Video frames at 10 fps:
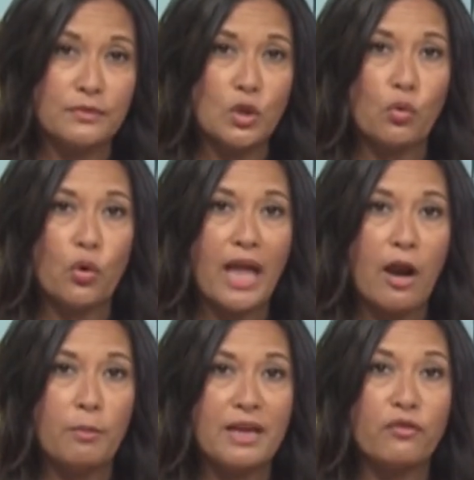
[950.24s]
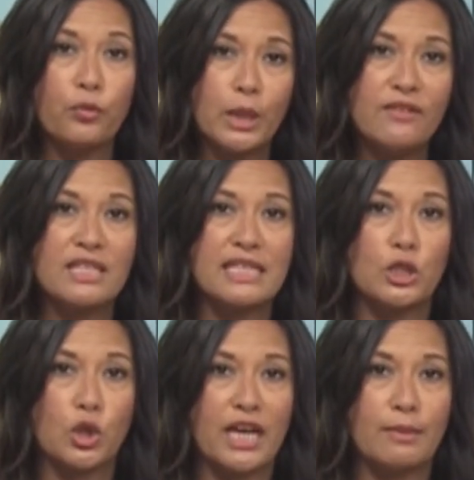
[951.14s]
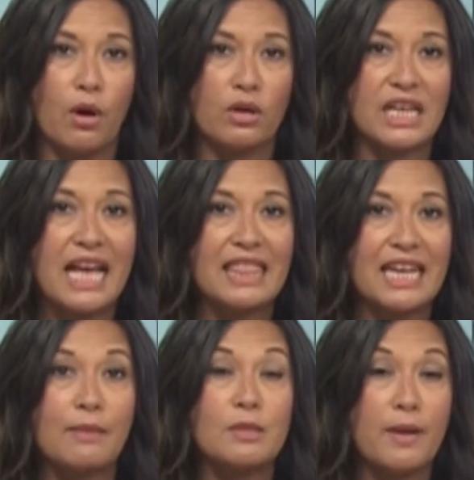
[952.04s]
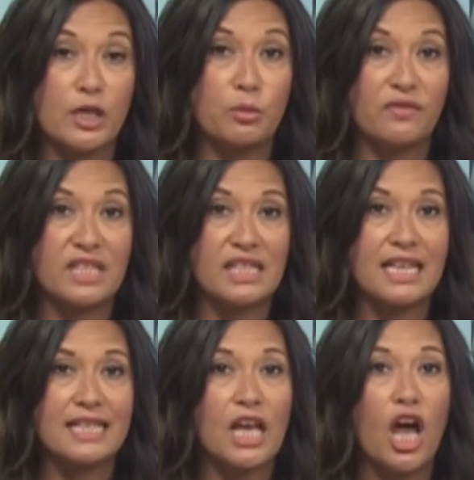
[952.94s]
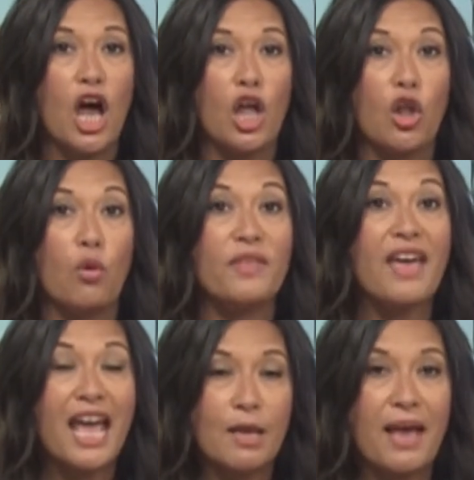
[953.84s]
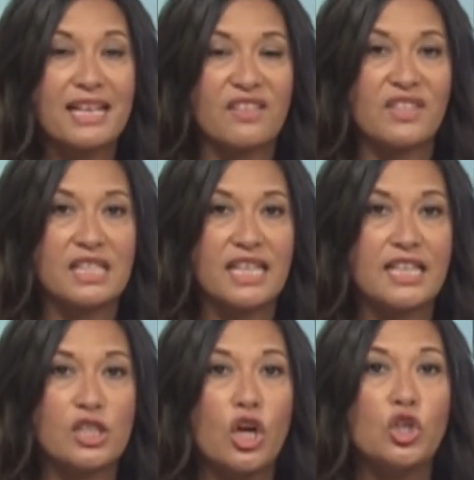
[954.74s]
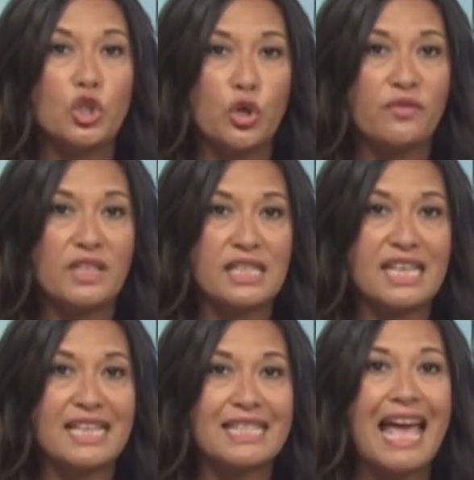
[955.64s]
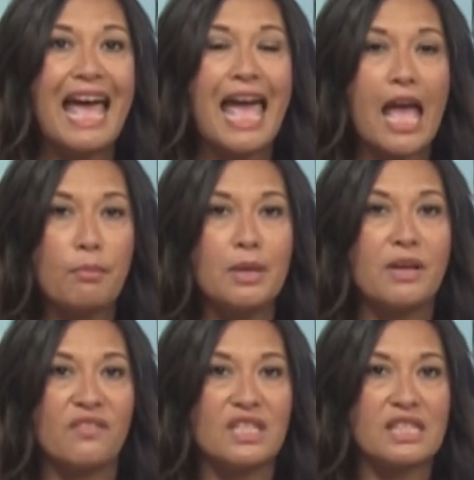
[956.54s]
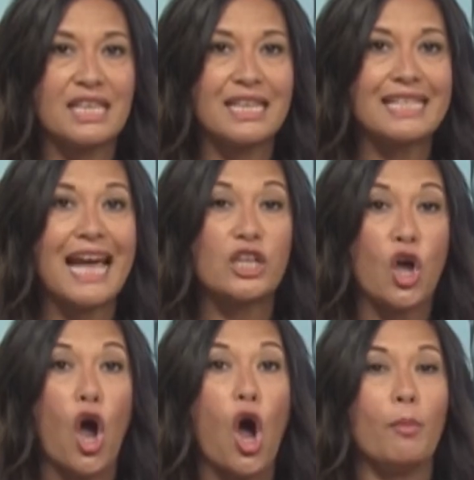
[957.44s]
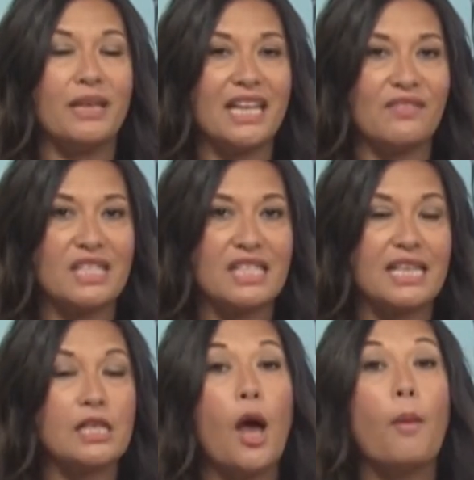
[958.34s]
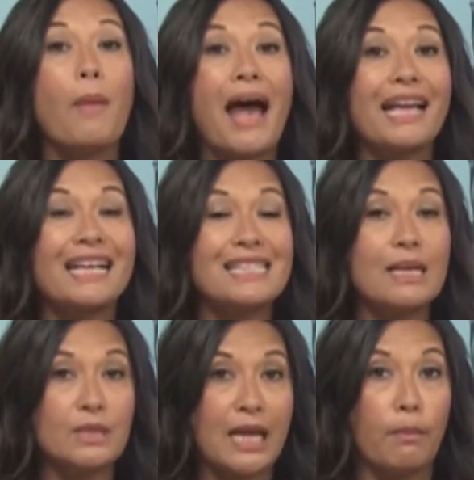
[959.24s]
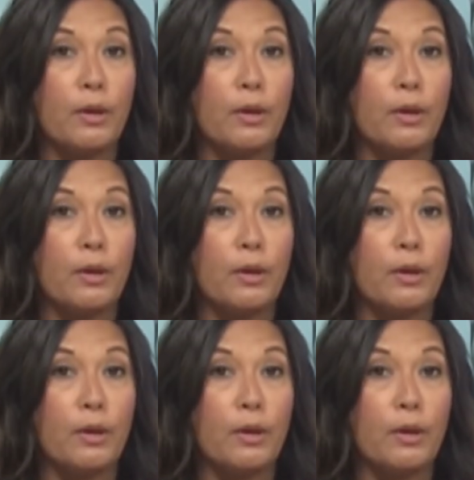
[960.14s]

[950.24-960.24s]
Royal Caribbean previously trademarked the name Spectrum of the Seas, along with Apex of the Seas, Joy of the Seas, Emblem of the Seas and Harmony of the Seas back in September